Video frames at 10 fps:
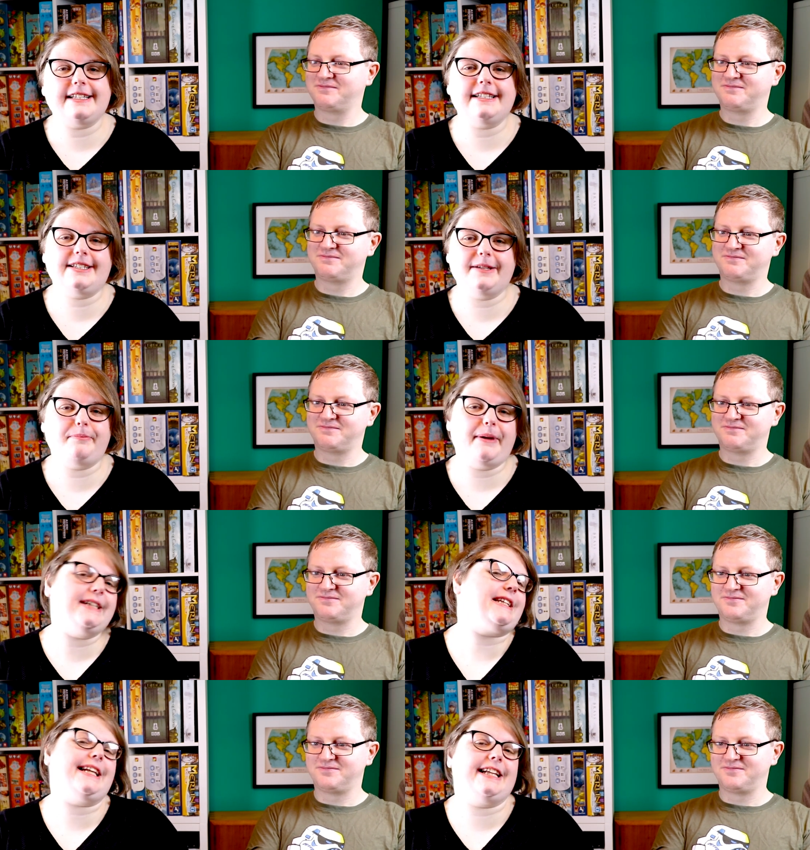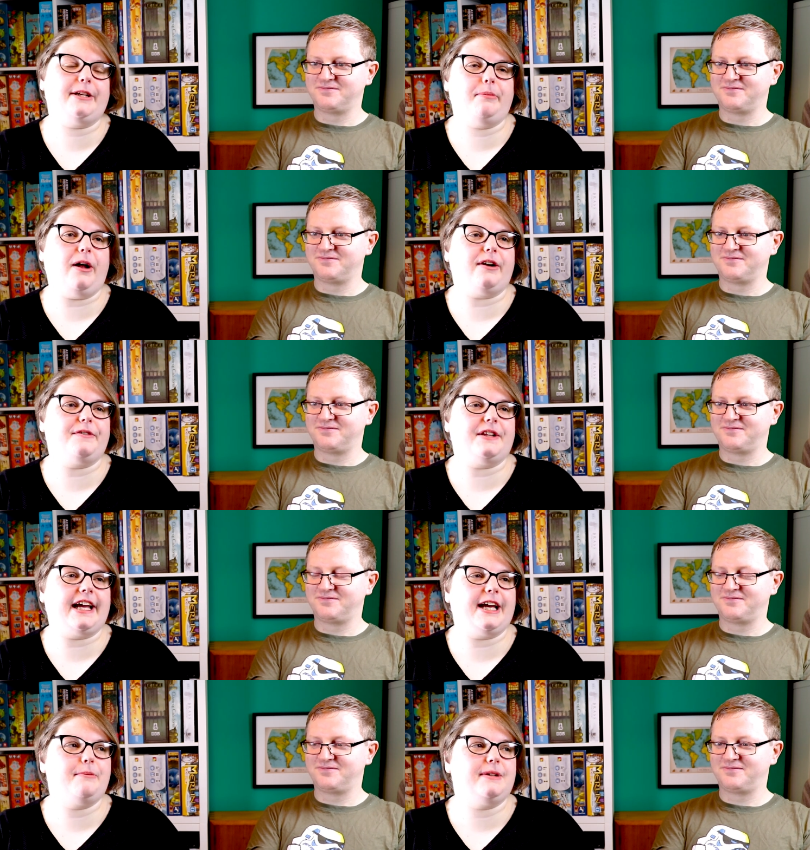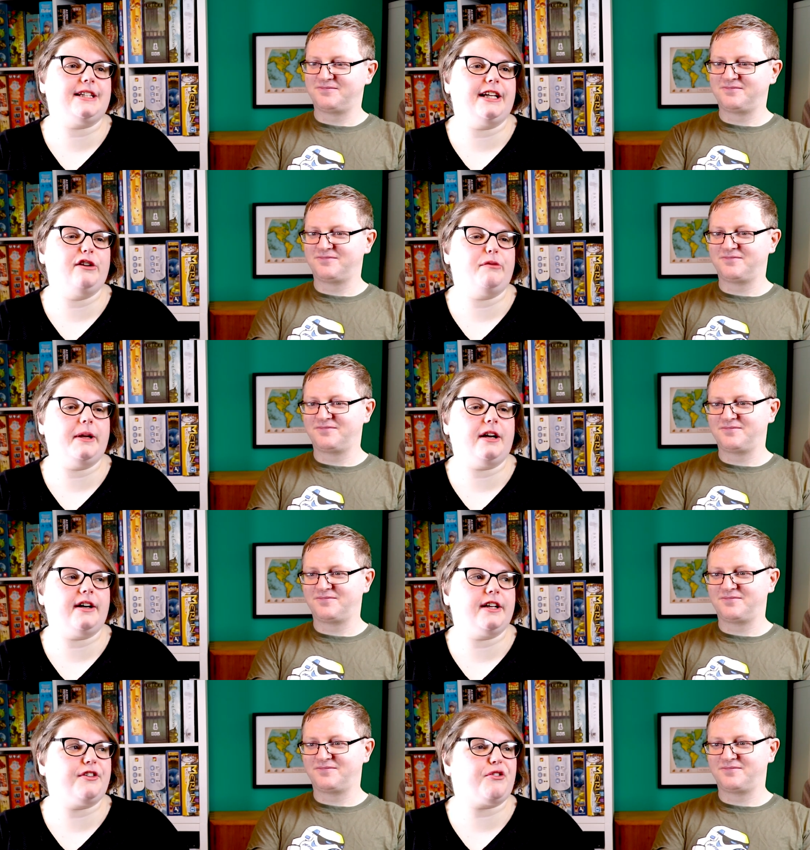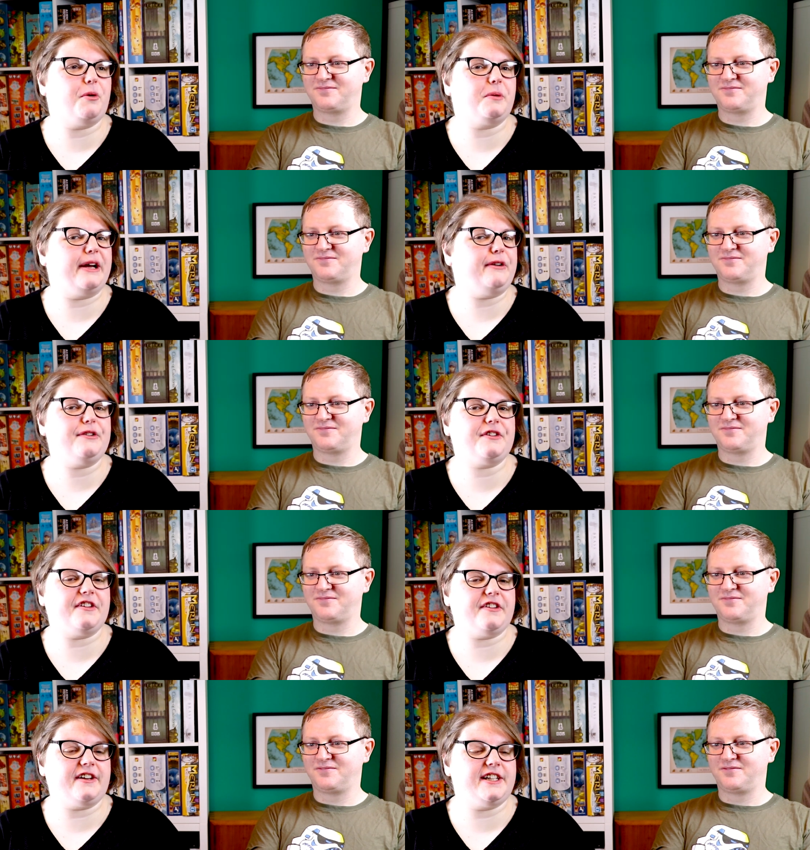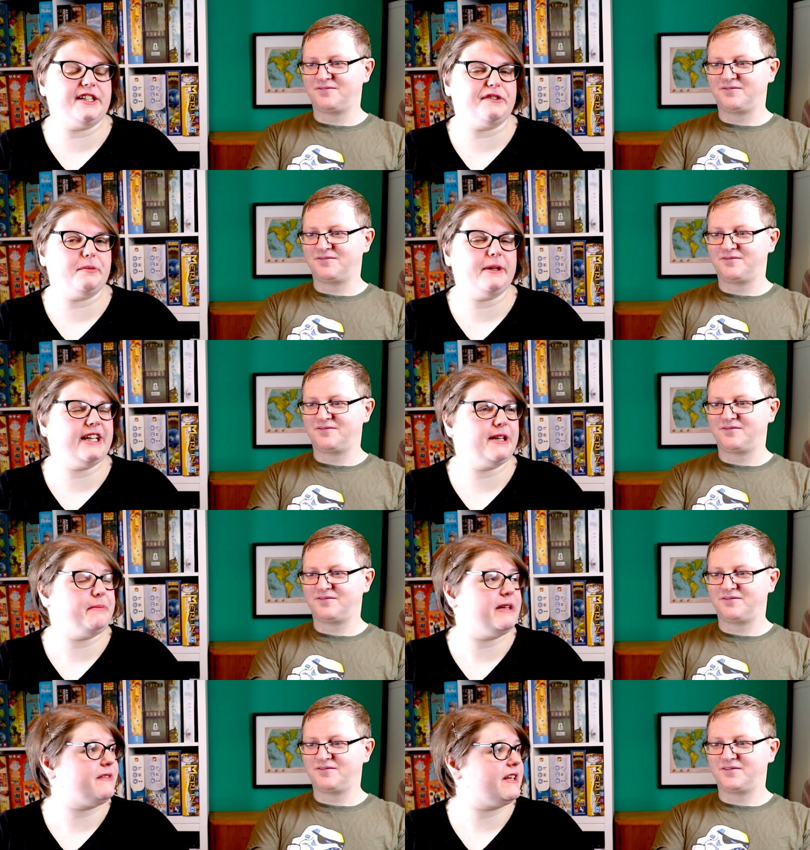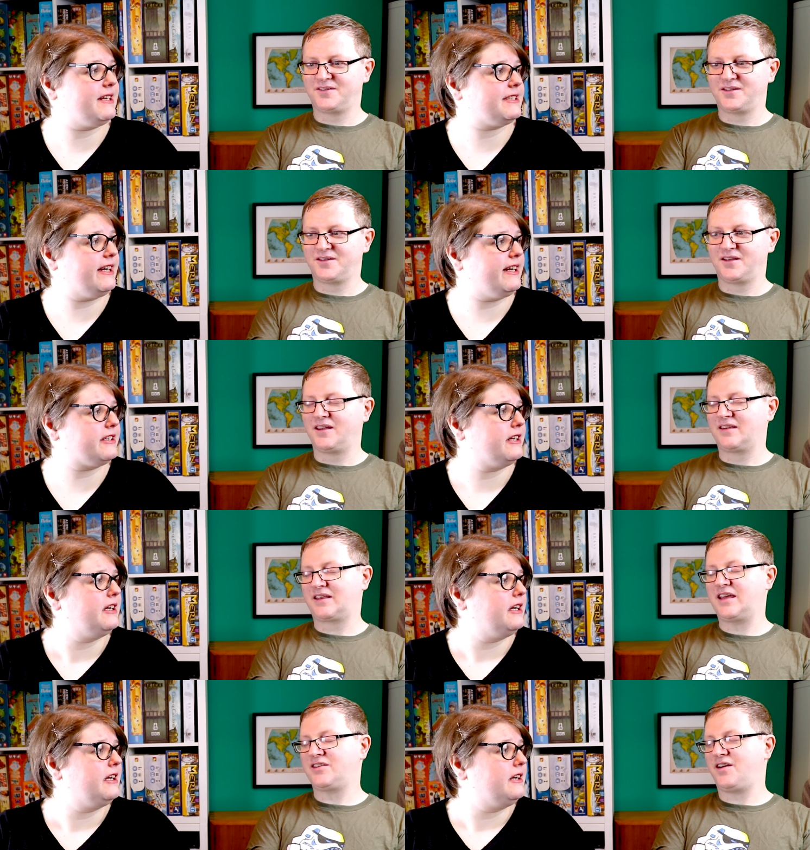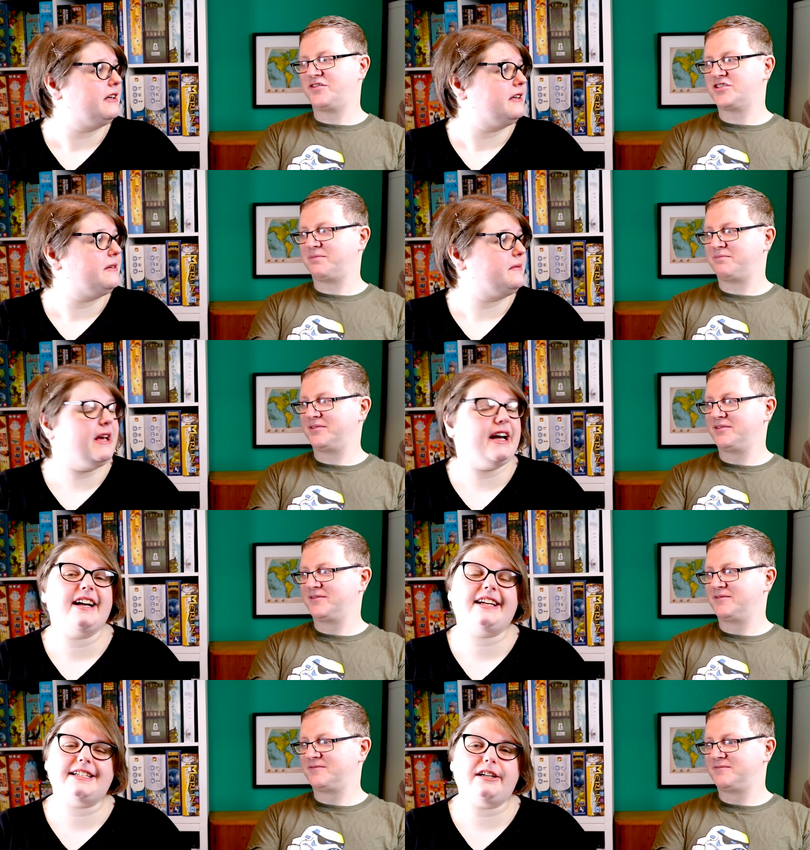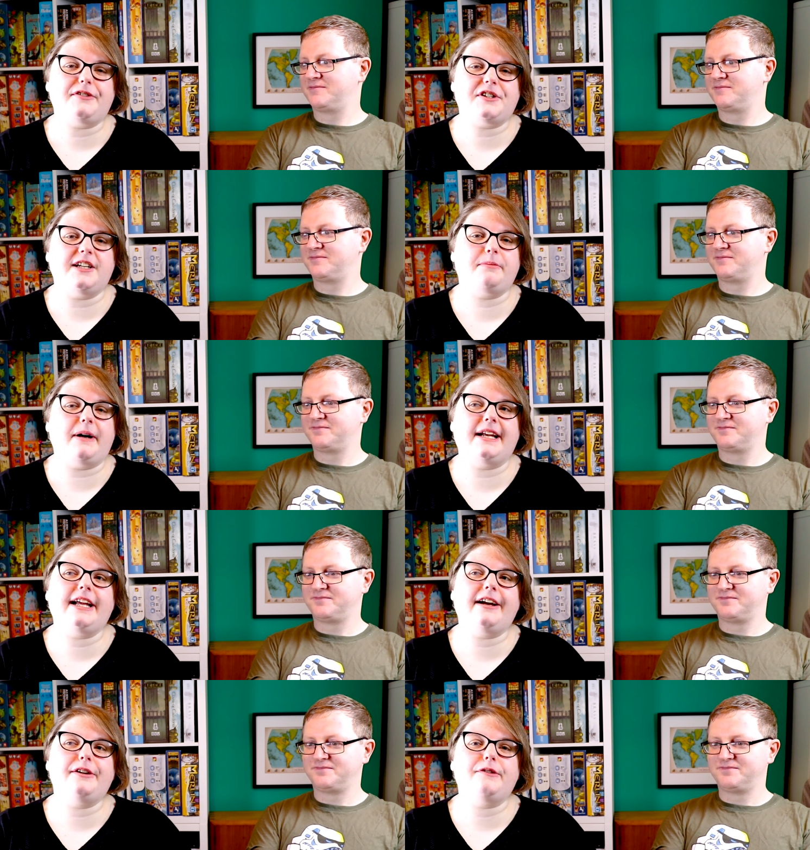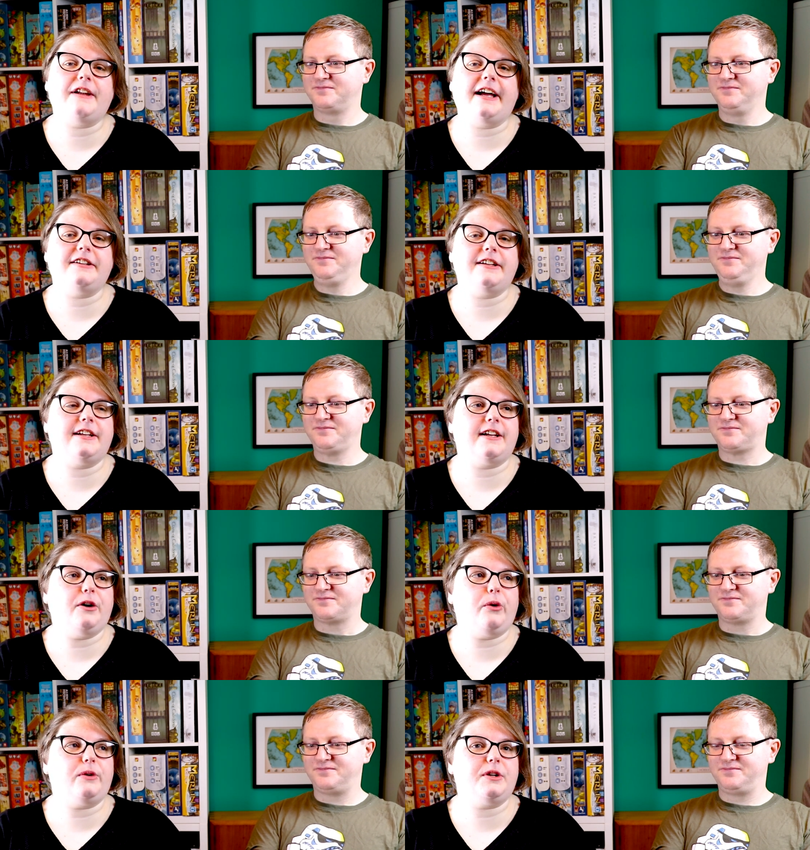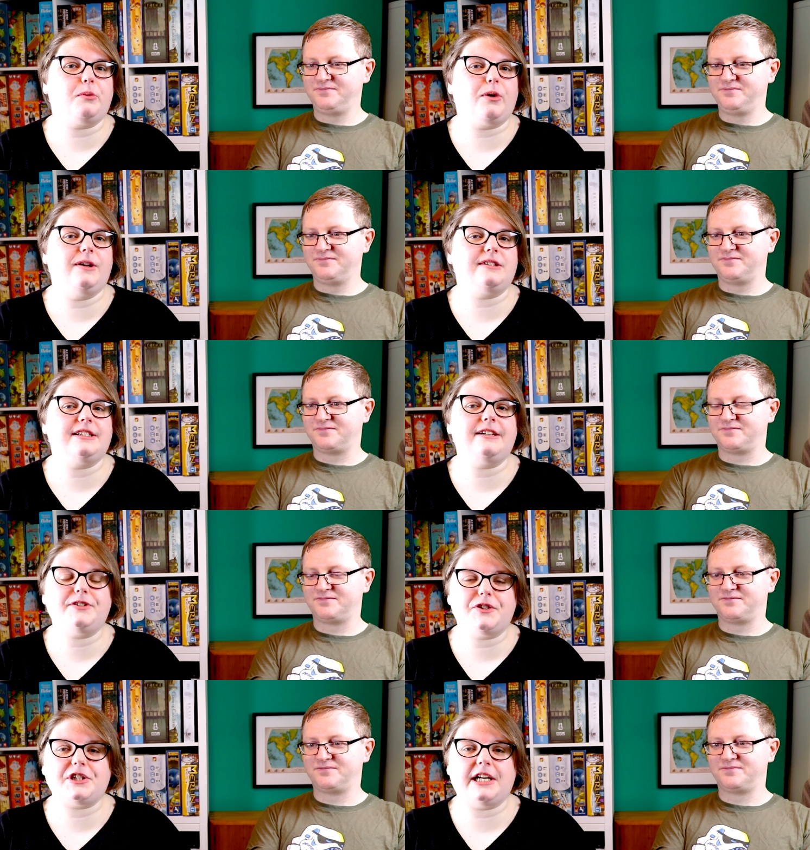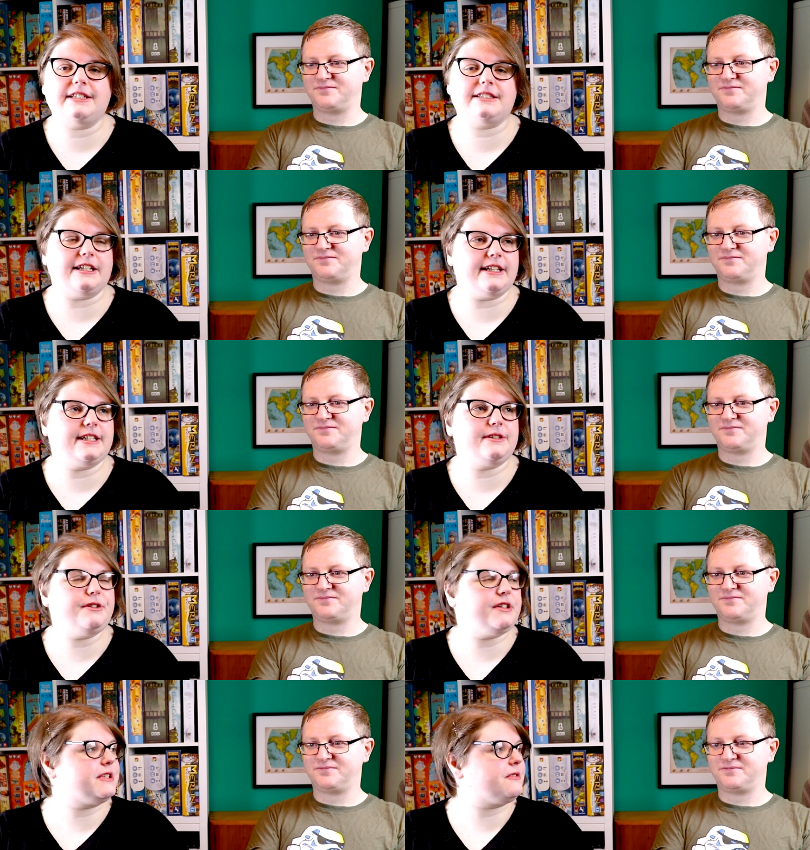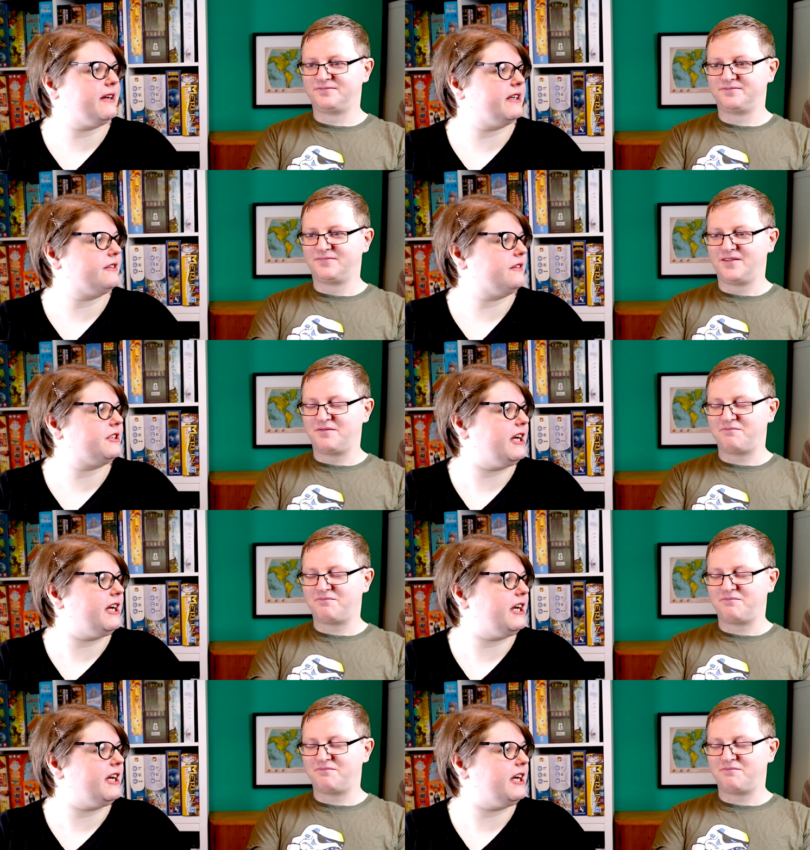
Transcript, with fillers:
Speaker 1: the, the, the basically the plot of the game is that you've been kind of thrown out of society for being a bit of an asshat.
Speaker 2: Kicked off your ship.
Speaker 1: Yeah, kicked off your ship. And now you've landed in a whole new world and here's your chance to like do things right or